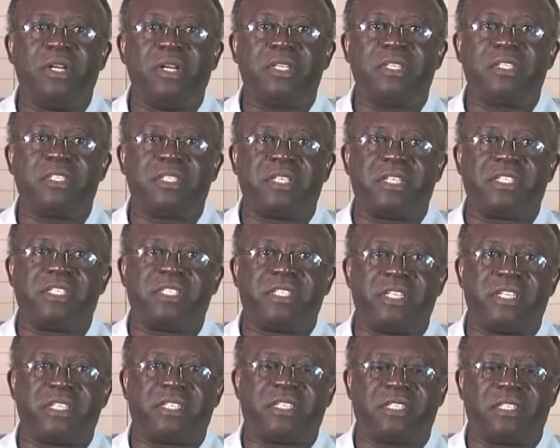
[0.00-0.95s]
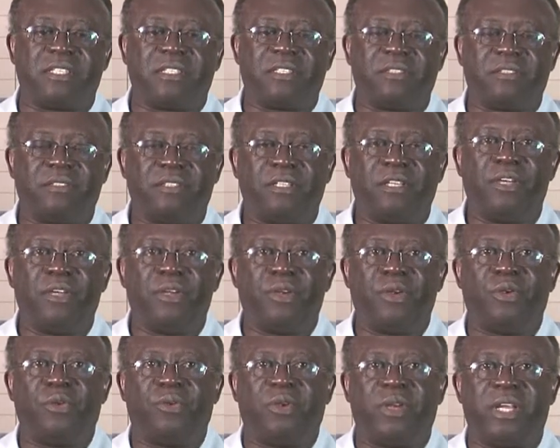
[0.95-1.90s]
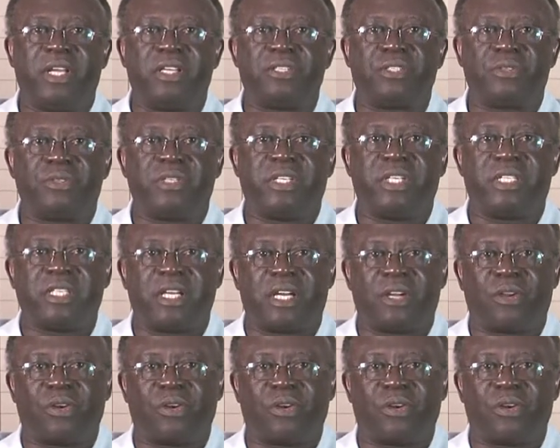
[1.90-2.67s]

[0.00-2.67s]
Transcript: Stage 6 relates to data